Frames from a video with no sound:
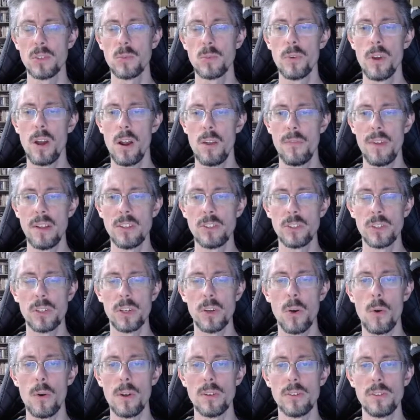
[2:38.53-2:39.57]
we are eventually
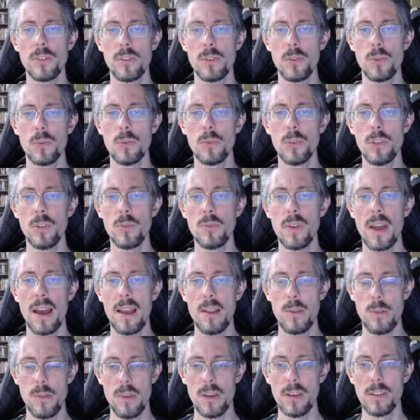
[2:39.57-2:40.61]
going to
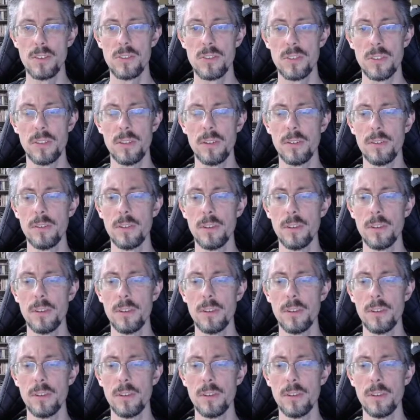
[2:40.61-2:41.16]
unite this in